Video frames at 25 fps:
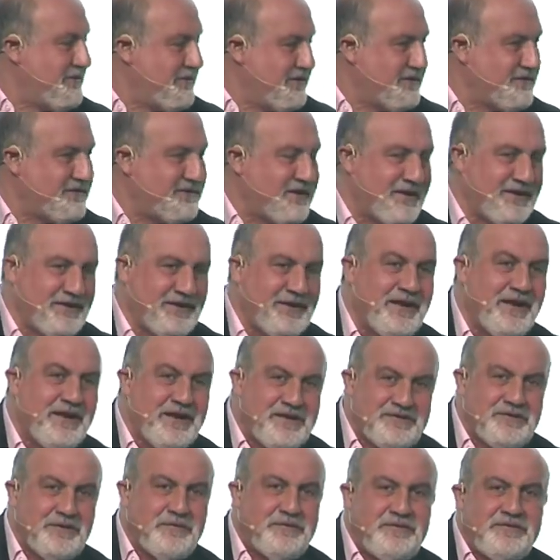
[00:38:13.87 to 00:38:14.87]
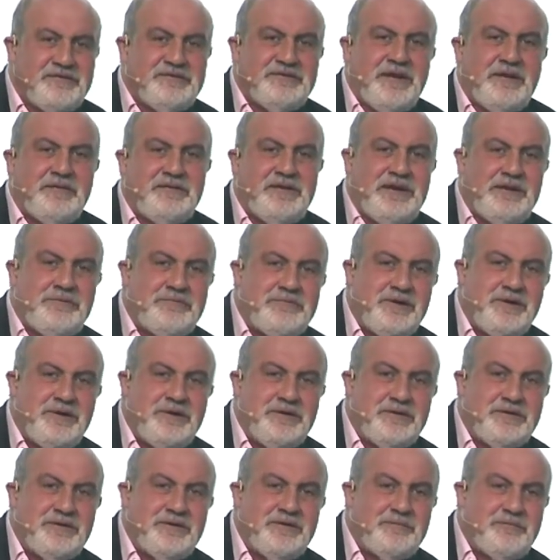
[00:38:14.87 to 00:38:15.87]
Yeah. Exactly. So there's nothing
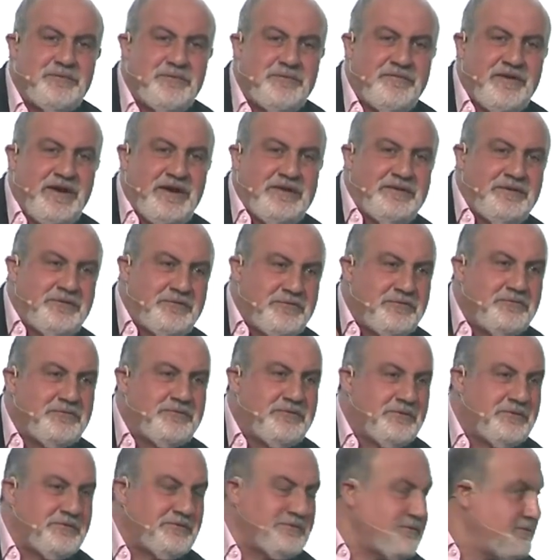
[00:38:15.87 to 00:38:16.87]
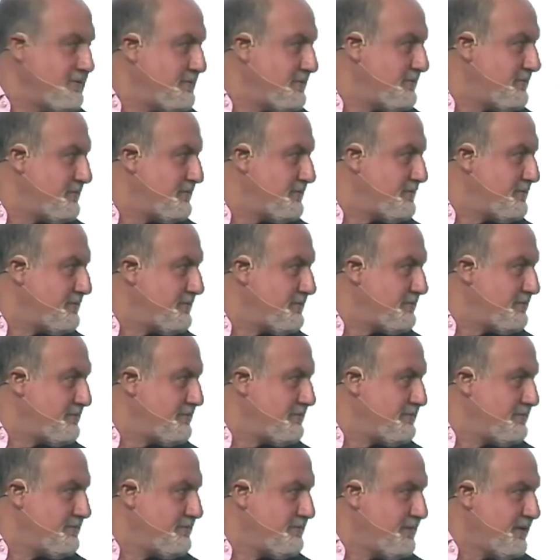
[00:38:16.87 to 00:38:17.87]
wrong, provided Google
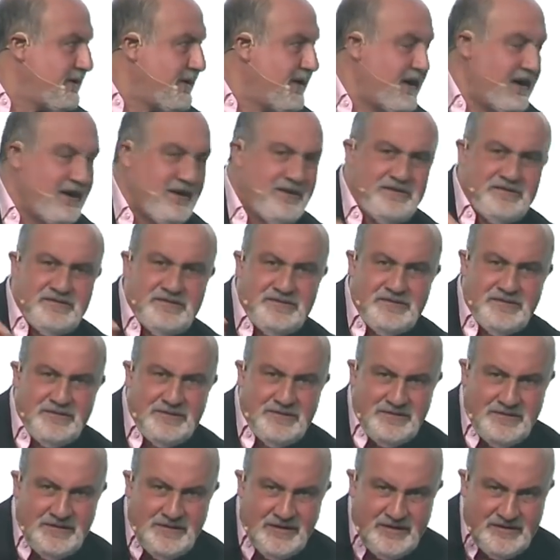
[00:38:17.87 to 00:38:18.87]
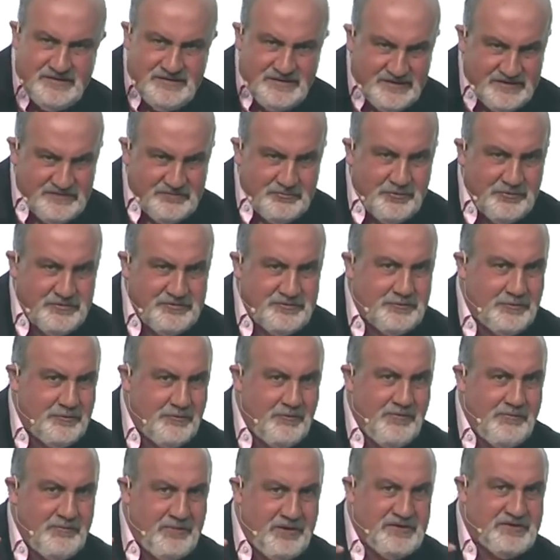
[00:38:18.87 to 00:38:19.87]
is exposed to
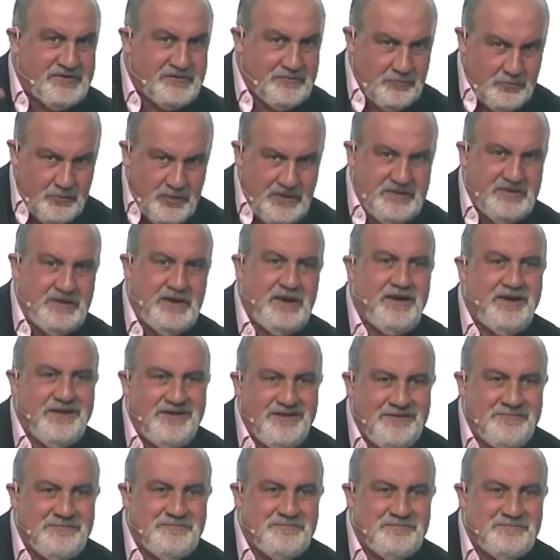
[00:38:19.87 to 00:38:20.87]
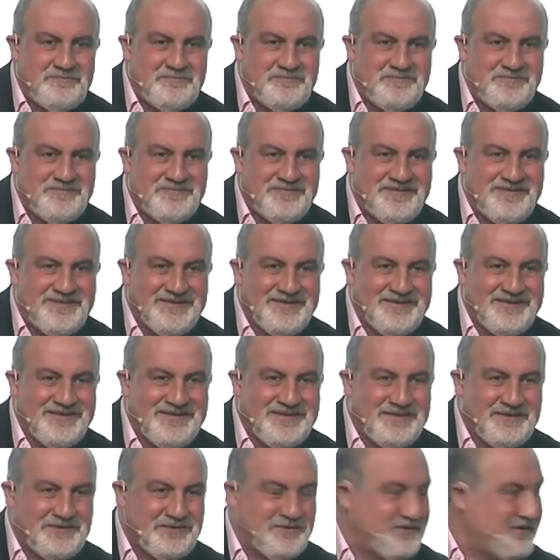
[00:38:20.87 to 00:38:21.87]
going bust one day.
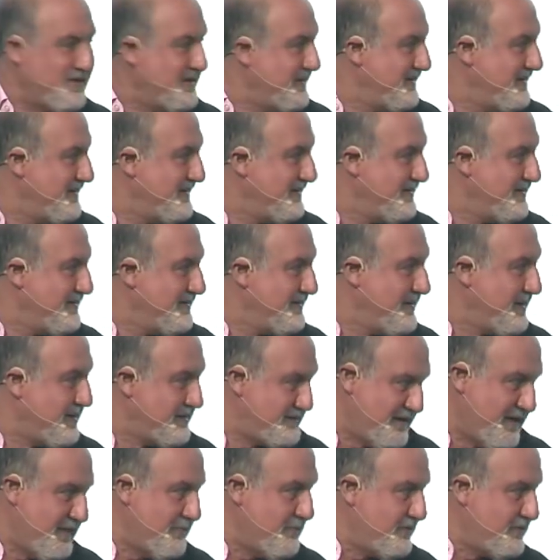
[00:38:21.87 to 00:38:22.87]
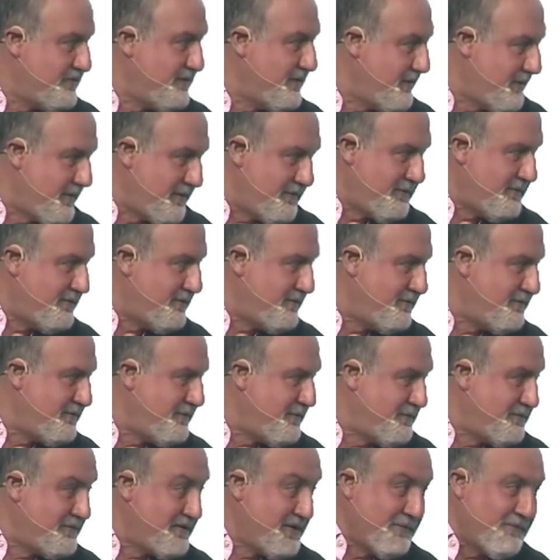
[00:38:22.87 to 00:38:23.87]
You see? Same with your other
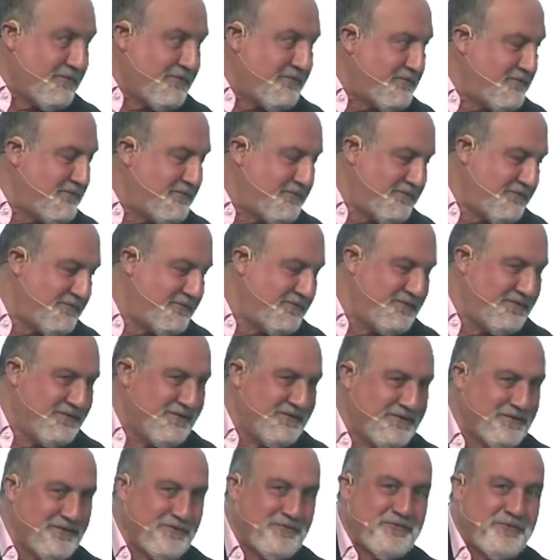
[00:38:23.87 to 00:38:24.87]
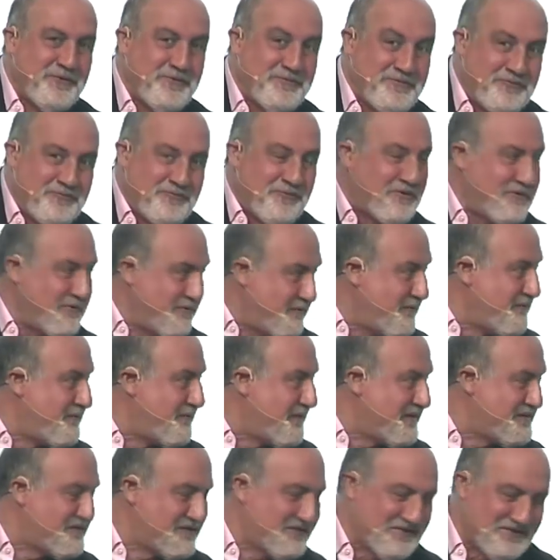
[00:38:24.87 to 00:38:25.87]
firms, some of the firms in which you've
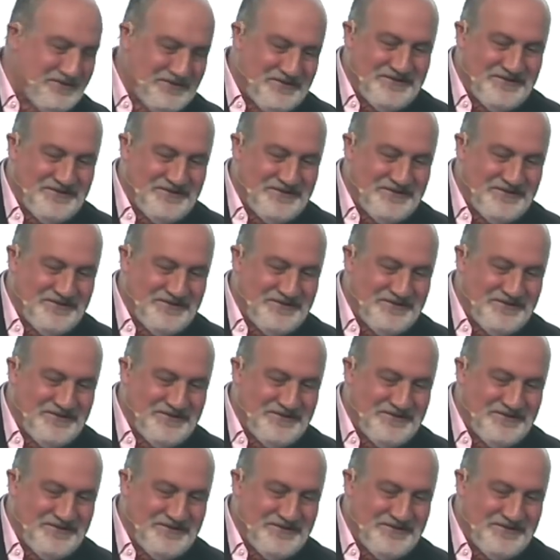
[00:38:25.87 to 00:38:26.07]
invested.